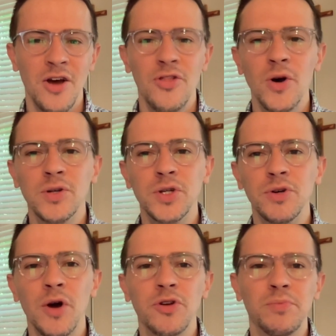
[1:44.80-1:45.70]
Those who
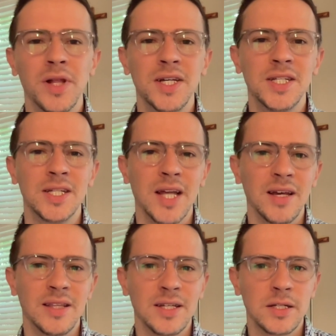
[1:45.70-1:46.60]
go to places
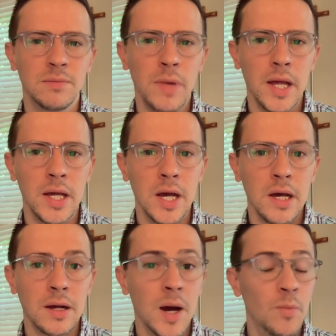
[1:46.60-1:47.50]
like this may
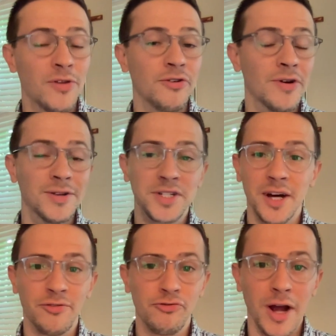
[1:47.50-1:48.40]
come with their own
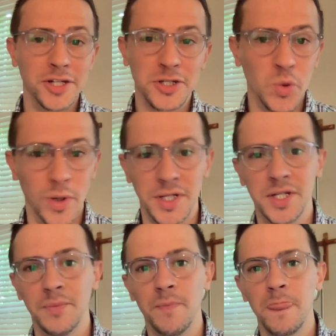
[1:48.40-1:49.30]
self-righteous
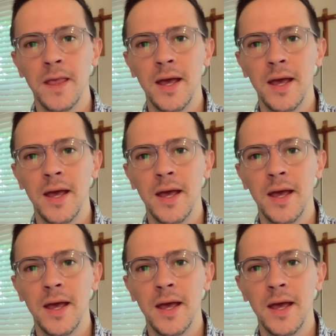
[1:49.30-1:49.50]
wisdom,